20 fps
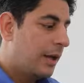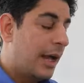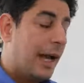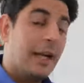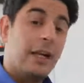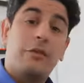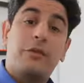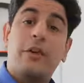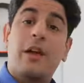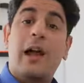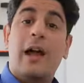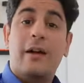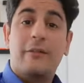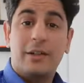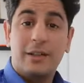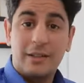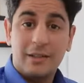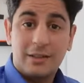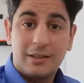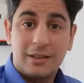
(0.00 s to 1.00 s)
And if
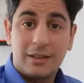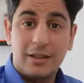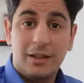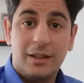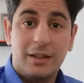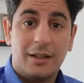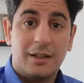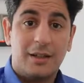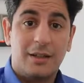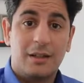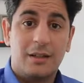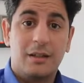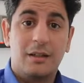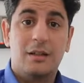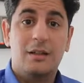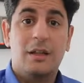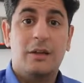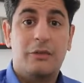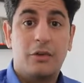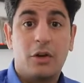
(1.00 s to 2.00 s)

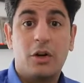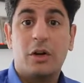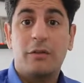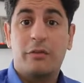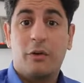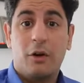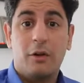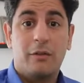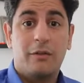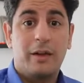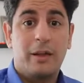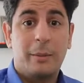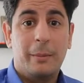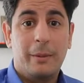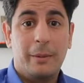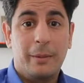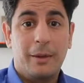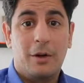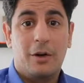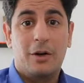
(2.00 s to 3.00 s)
you're not following
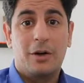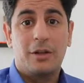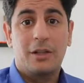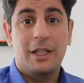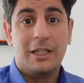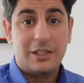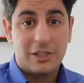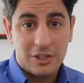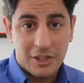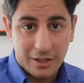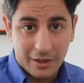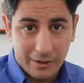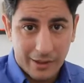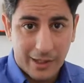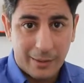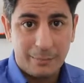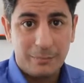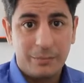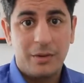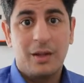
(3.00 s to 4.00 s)
me on
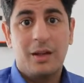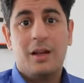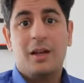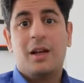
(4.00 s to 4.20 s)
Instagram,